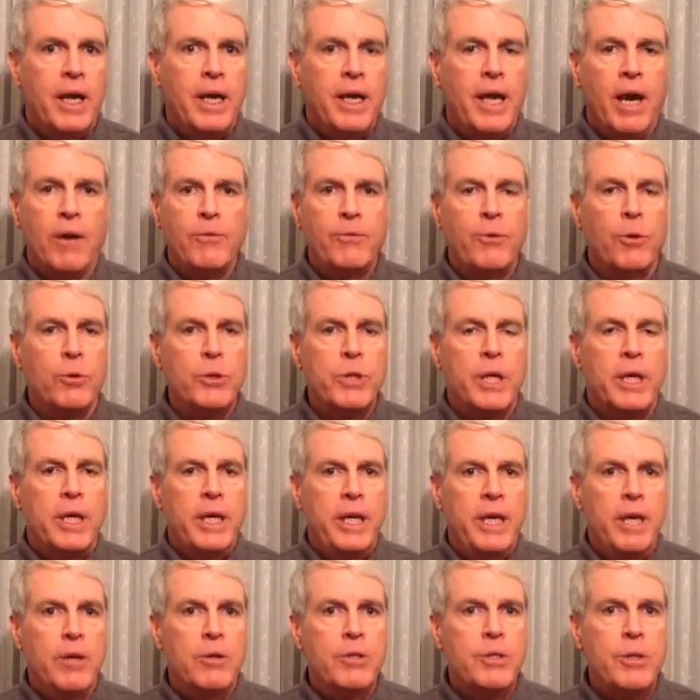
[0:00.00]
Now folks,
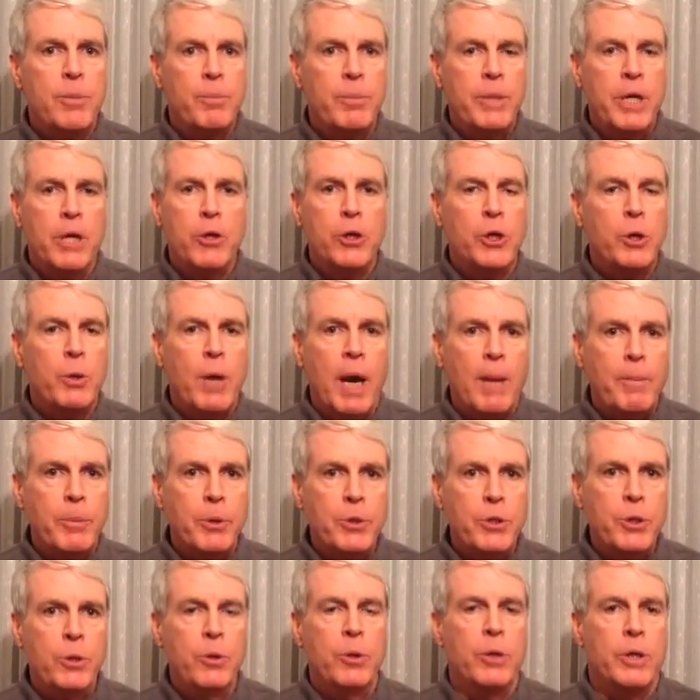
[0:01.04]
here's, the, here's your
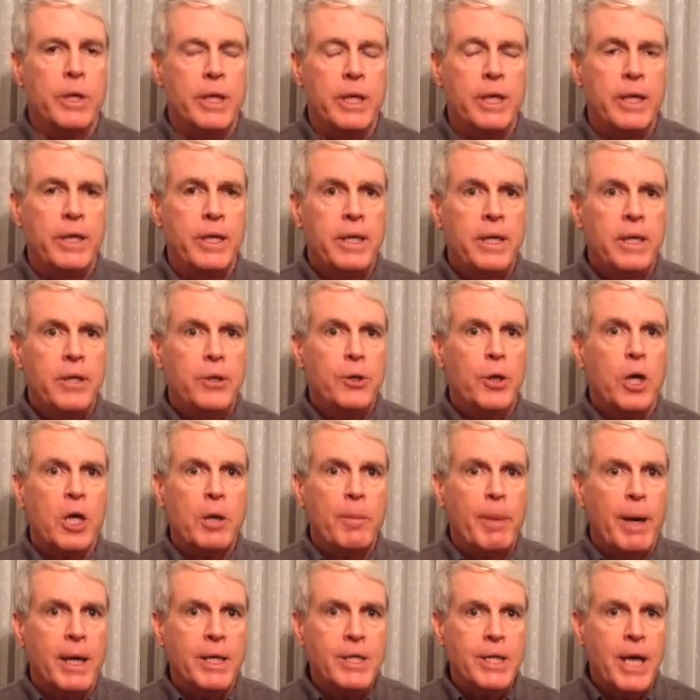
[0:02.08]
opportunity. Talk
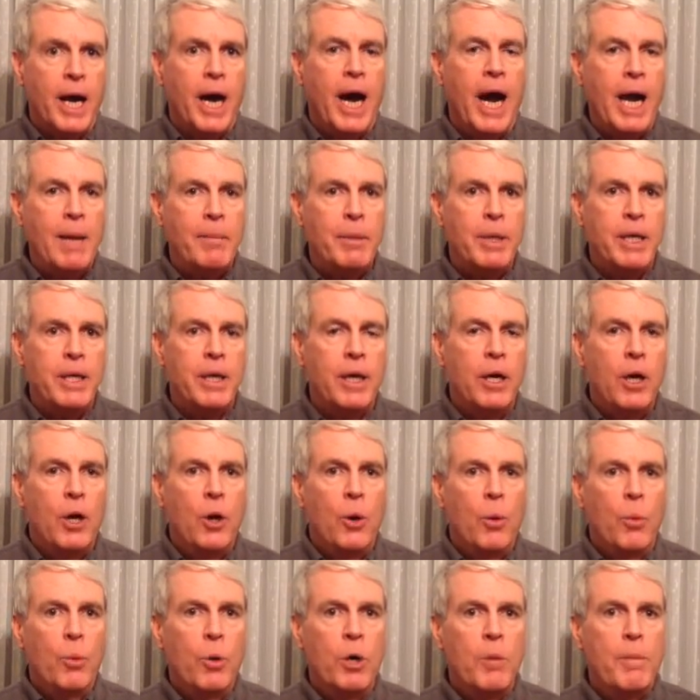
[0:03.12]
about timing.
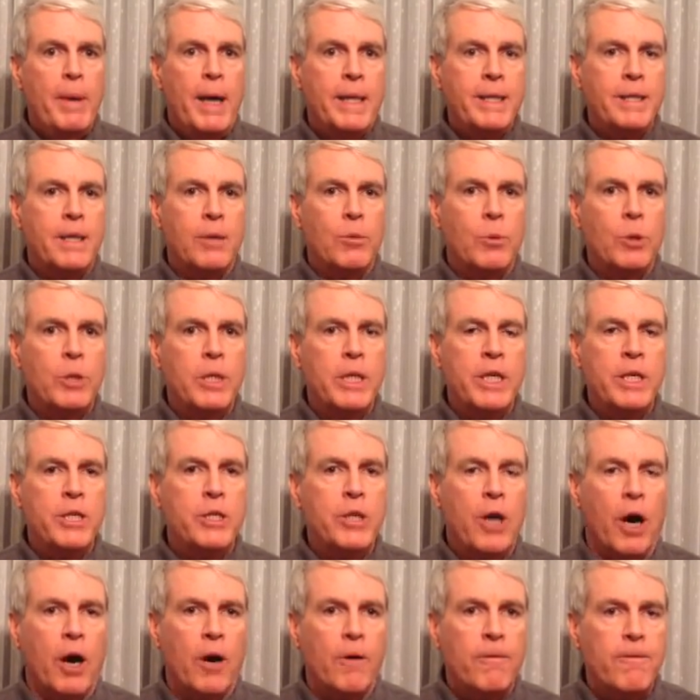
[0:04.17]
We're about to release
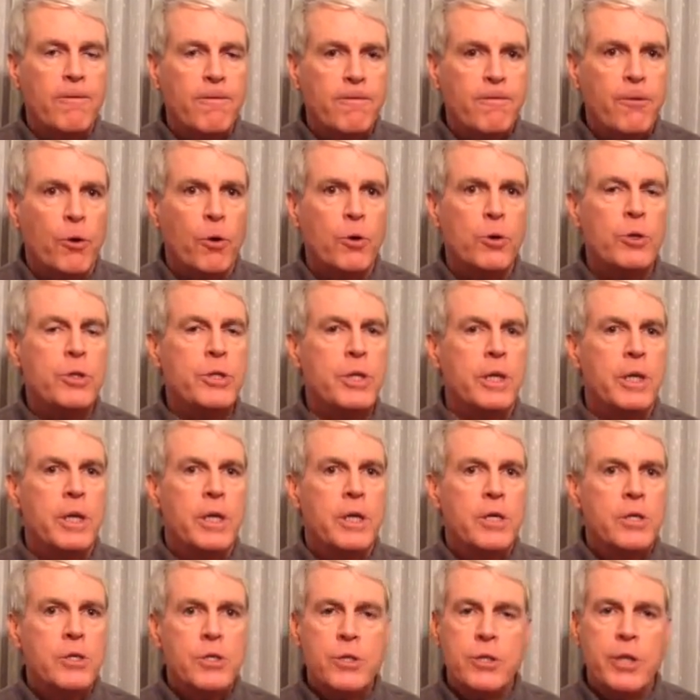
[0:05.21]
our first
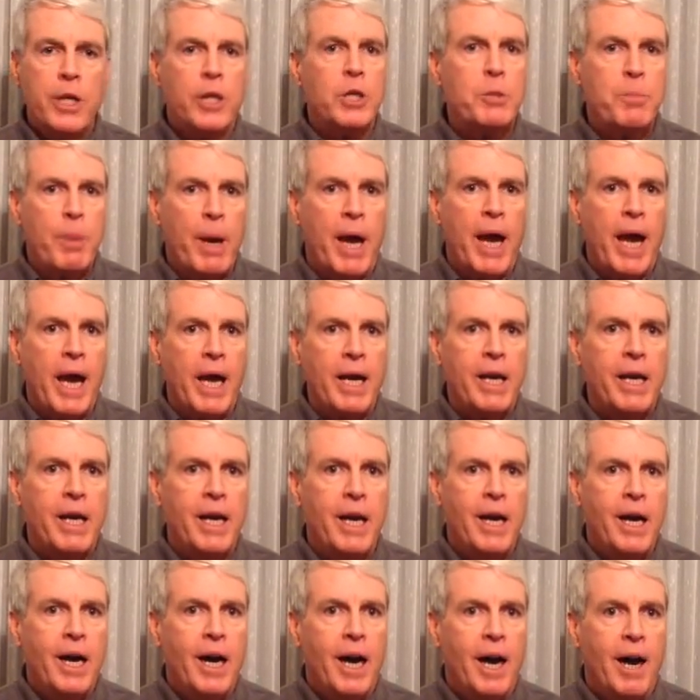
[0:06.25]
six-pack
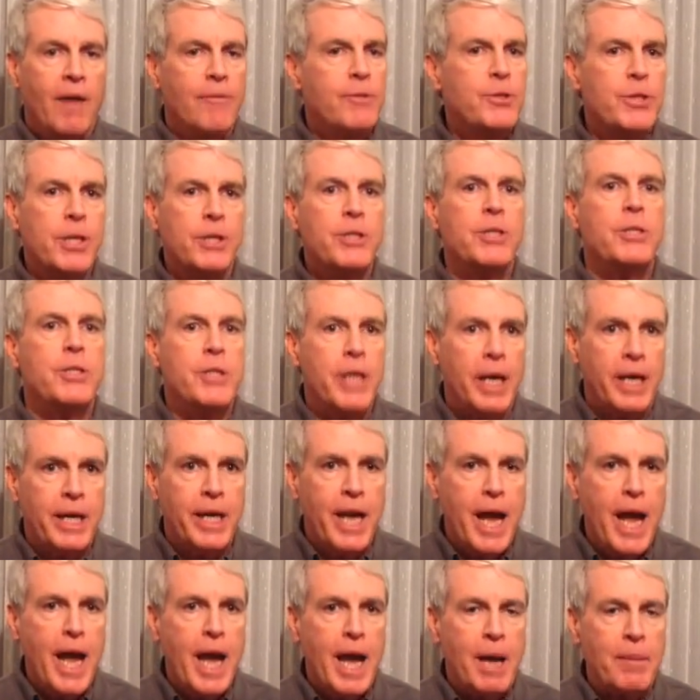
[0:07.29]
of 60 second
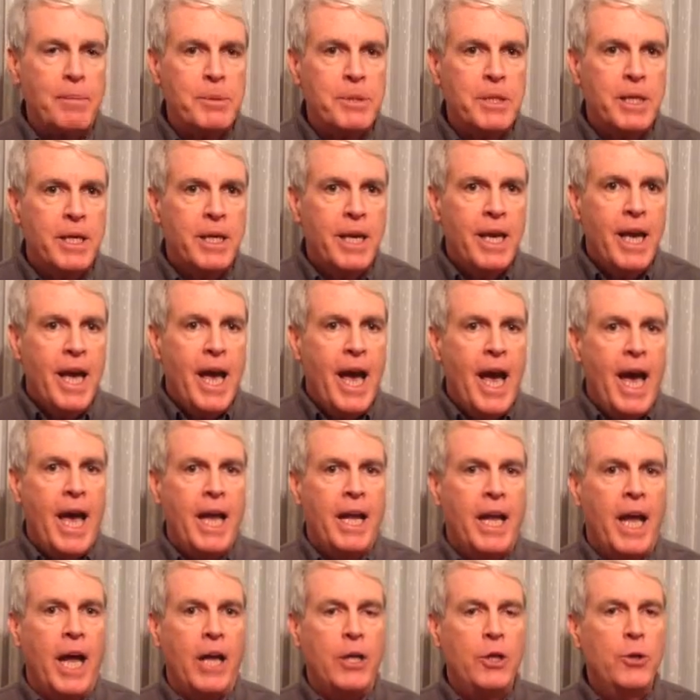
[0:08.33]
abs. And,
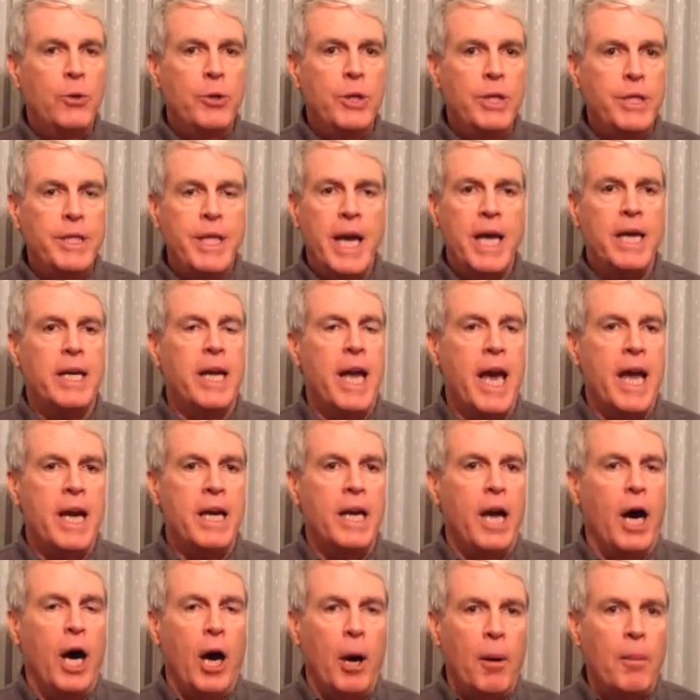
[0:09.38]
and you can get it at
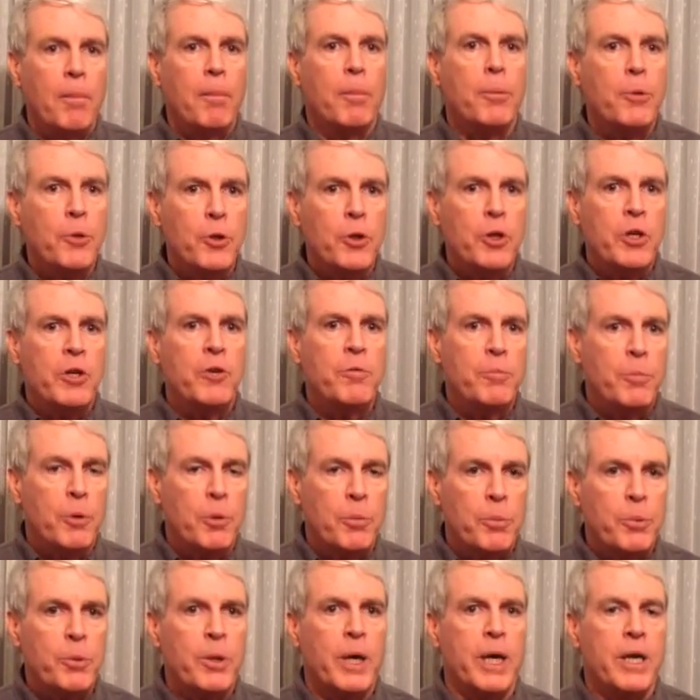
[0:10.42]
an unbelievable
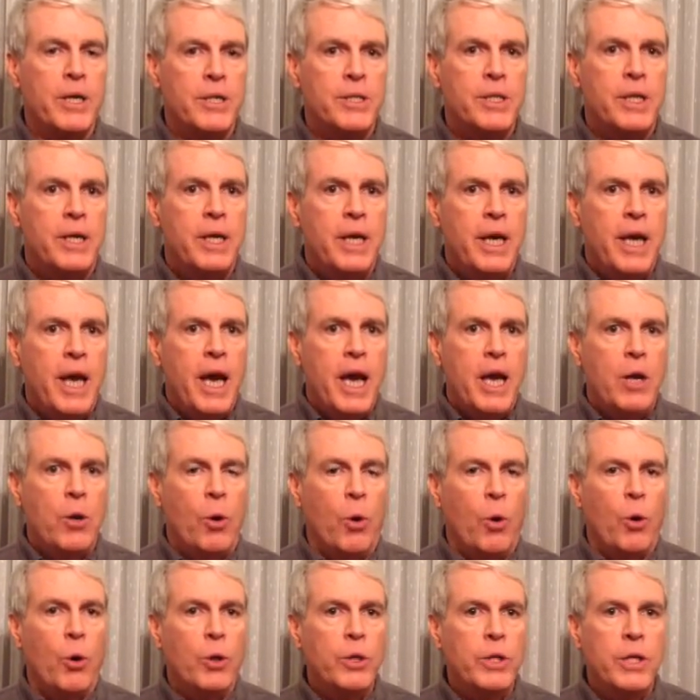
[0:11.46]
price. And
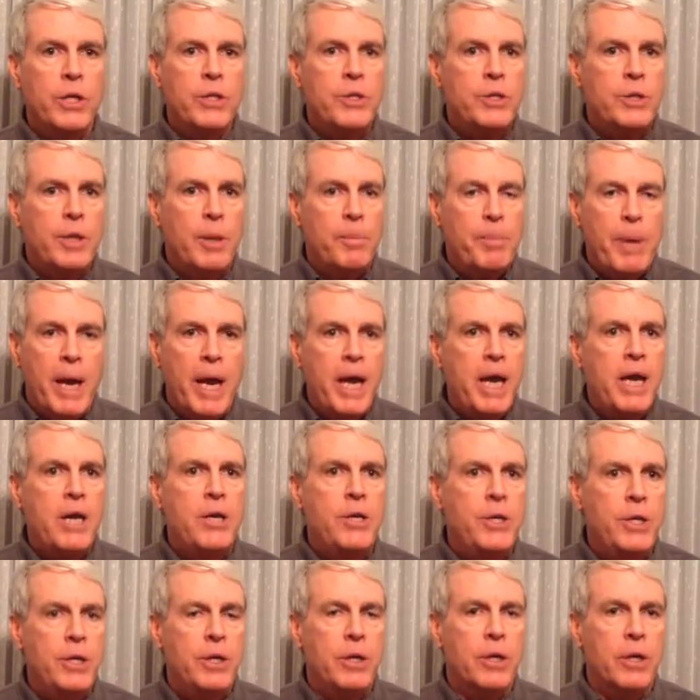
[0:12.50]
on this uh, page
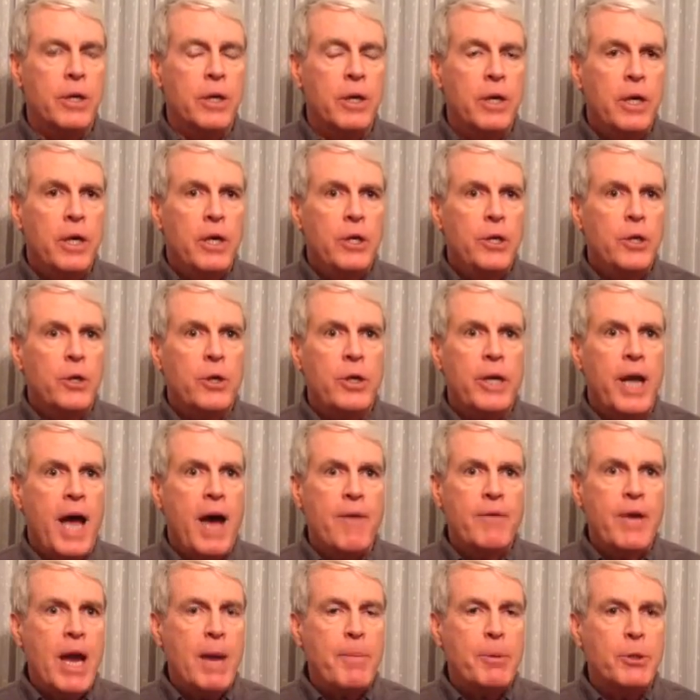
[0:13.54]
here, you're going to
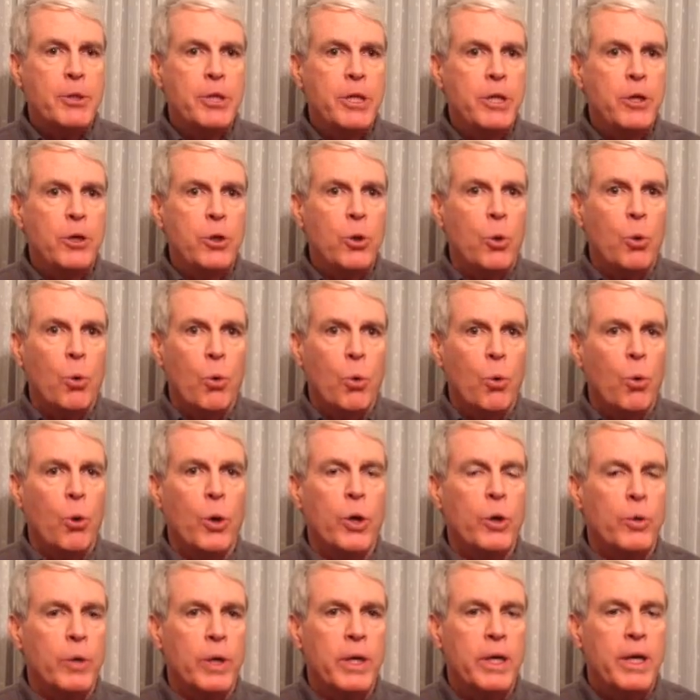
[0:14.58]
have the opportunity to
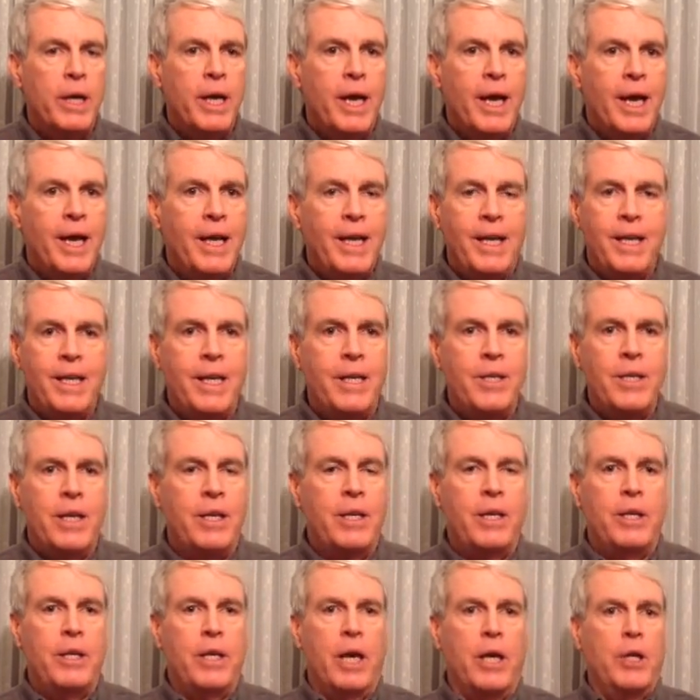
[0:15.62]
order it. it
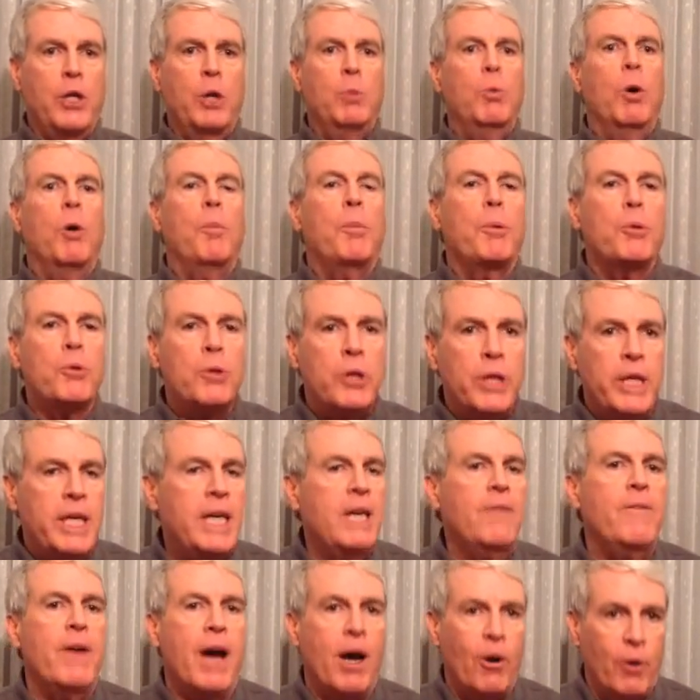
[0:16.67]
and you won't
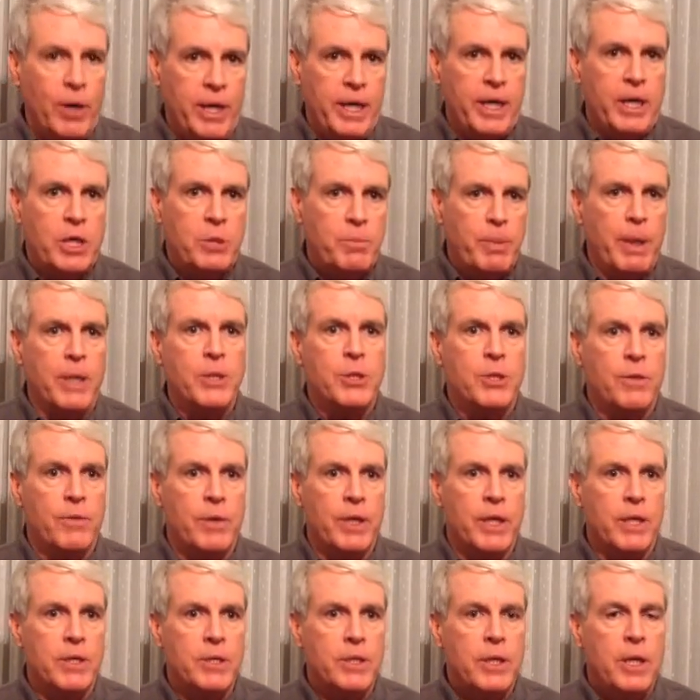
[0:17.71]
believe how inexpensive
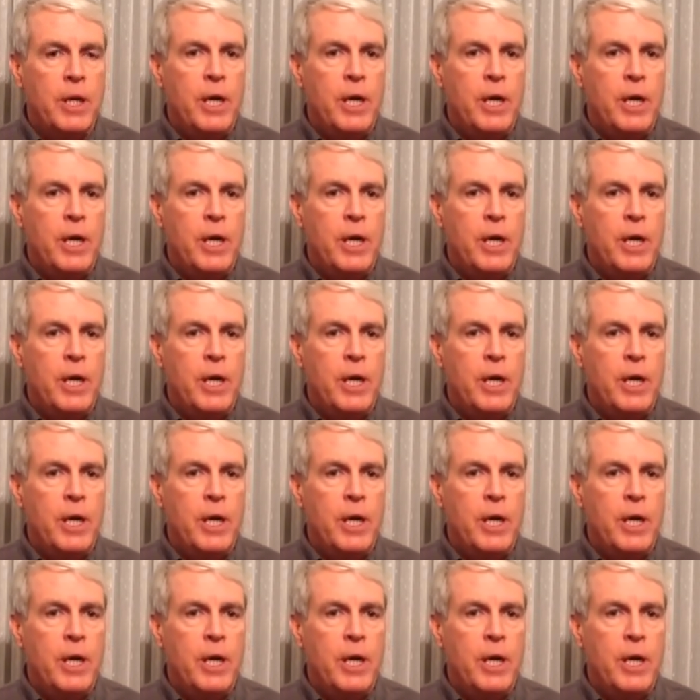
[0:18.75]
it is.